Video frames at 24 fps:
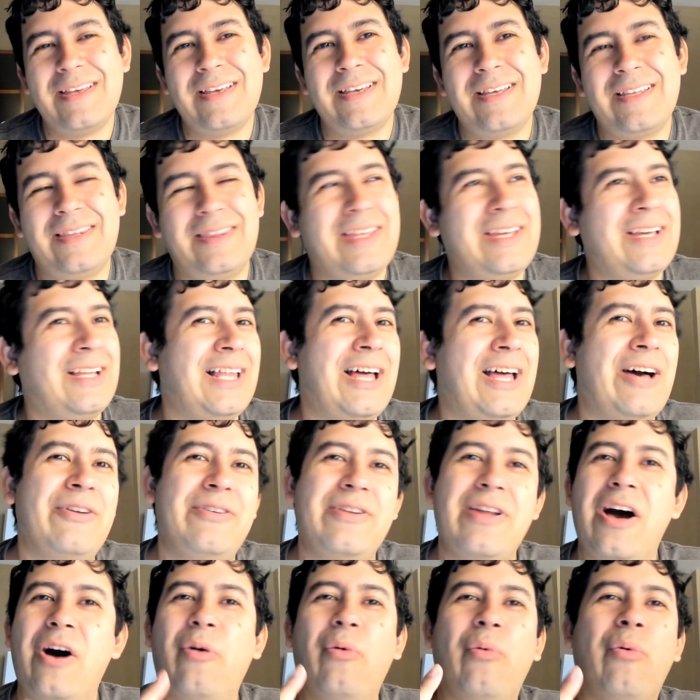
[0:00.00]
they allowed
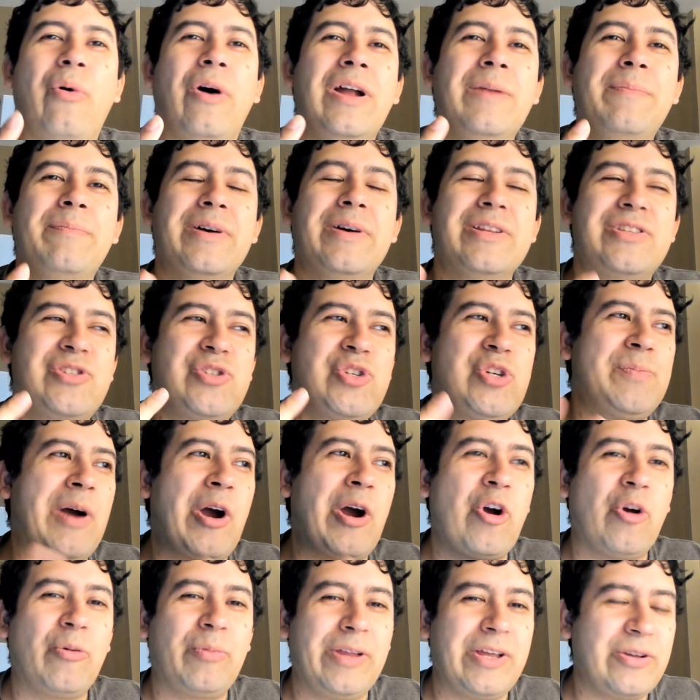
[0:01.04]
not one but two
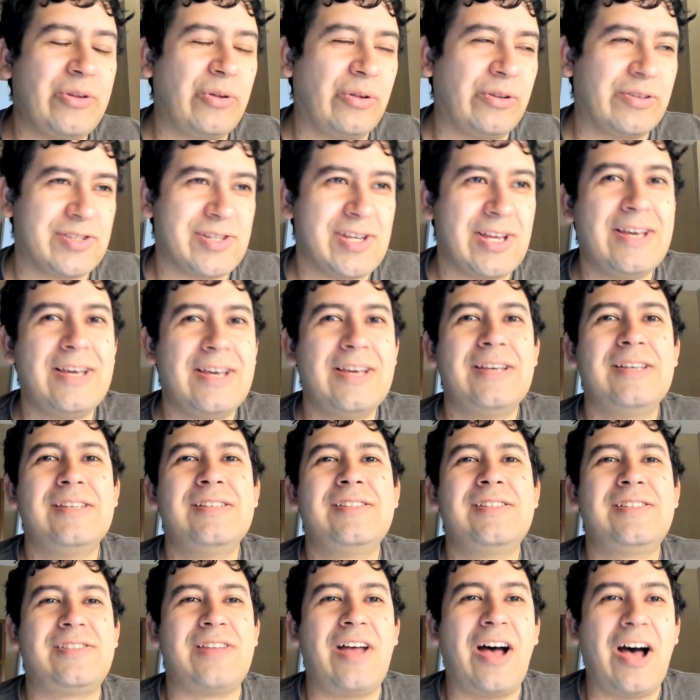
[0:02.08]
power play goals.
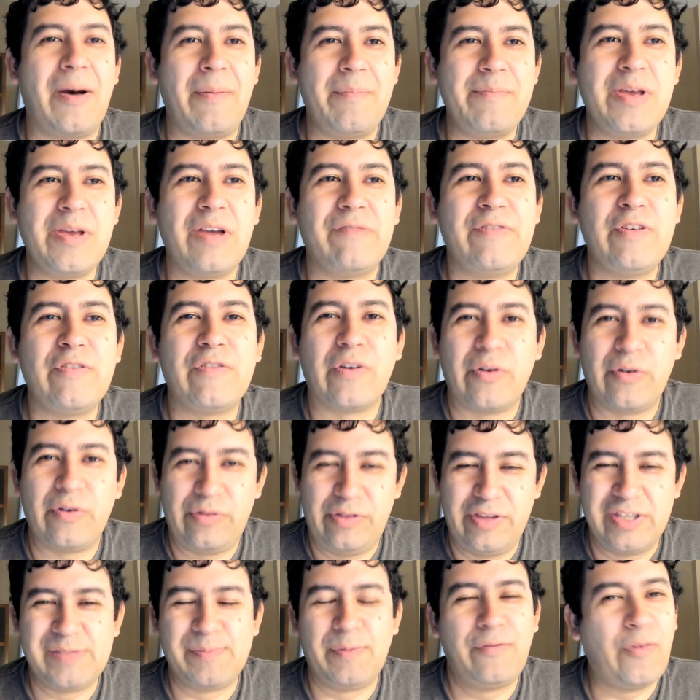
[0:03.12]
Stop me if you've heard
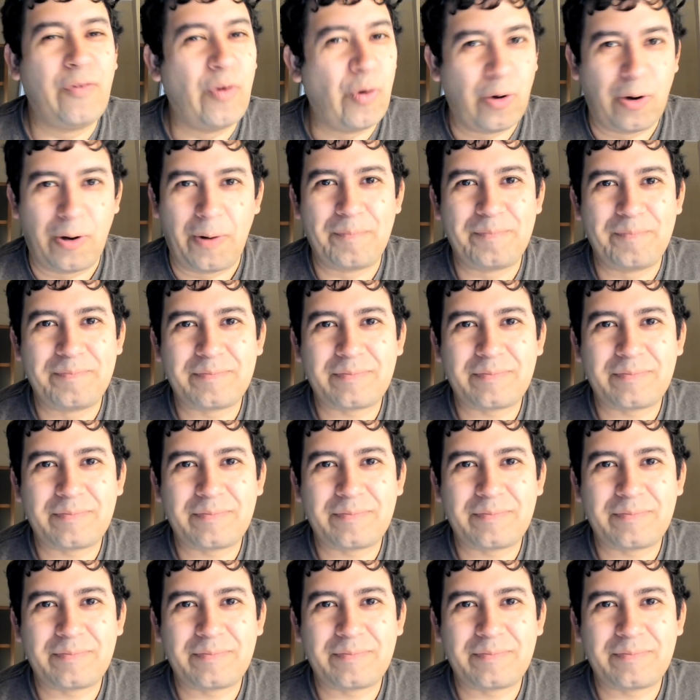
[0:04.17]
this before.